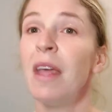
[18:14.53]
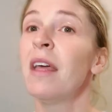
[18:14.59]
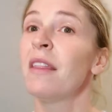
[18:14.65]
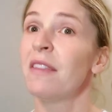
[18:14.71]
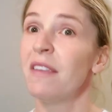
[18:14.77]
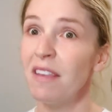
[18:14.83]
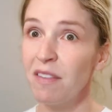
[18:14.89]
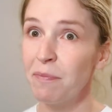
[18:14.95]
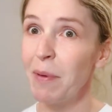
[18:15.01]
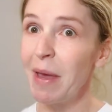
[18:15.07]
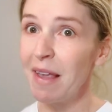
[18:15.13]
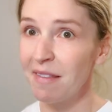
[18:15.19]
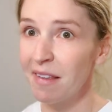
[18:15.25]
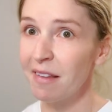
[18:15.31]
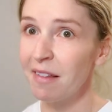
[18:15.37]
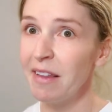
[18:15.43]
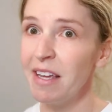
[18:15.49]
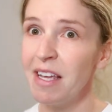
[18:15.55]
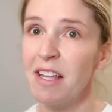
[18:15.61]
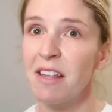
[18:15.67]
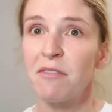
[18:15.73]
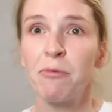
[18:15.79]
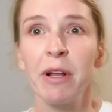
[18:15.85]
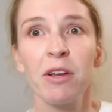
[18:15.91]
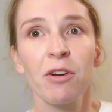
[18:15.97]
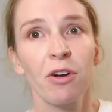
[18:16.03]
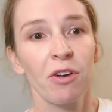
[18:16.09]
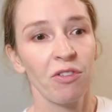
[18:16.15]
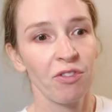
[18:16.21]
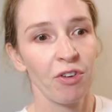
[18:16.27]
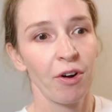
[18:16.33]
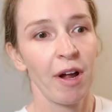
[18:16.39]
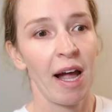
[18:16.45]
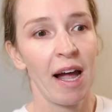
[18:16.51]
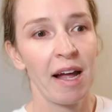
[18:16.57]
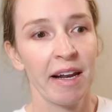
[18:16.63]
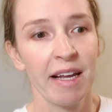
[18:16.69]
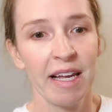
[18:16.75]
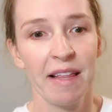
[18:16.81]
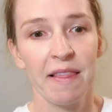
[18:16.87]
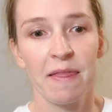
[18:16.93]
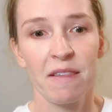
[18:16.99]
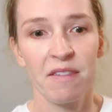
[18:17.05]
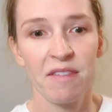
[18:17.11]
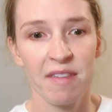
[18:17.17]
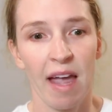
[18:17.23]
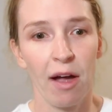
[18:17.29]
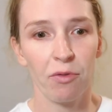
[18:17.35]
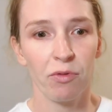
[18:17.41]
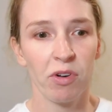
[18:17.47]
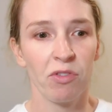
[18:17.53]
This basically is when you're going to start adding in the sound.